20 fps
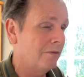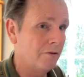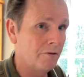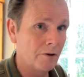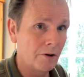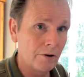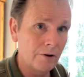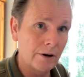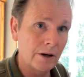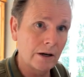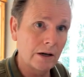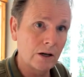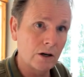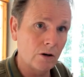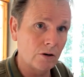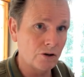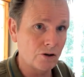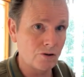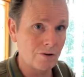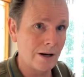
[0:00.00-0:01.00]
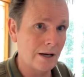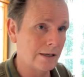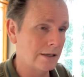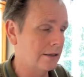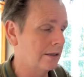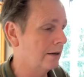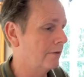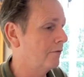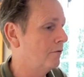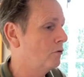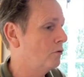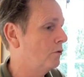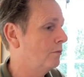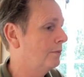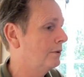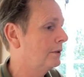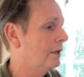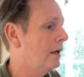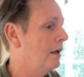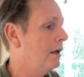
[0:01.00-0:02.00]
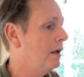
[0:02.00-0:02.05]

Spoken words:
very contrasting forms,